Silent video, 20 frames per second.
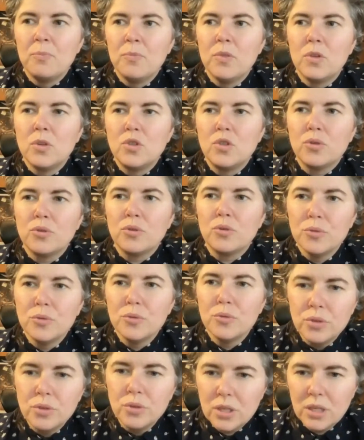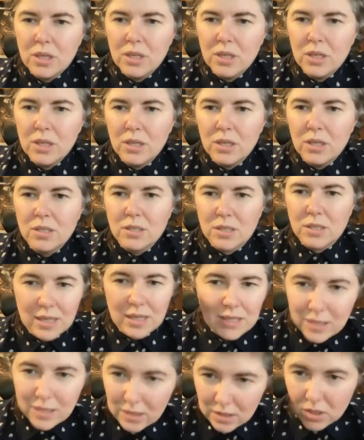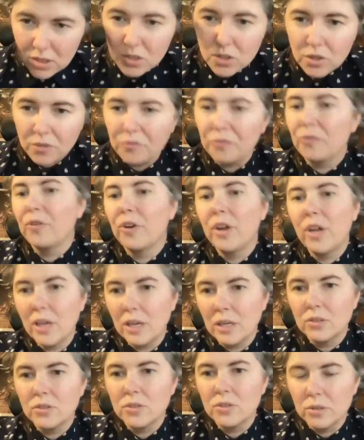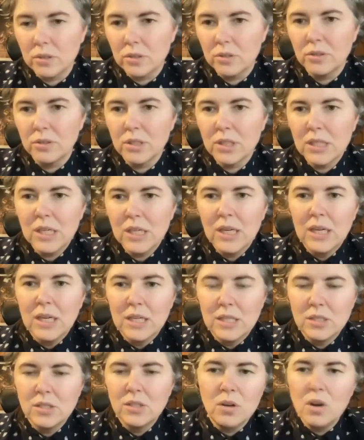the truth is, and I think this is a freeing truth, is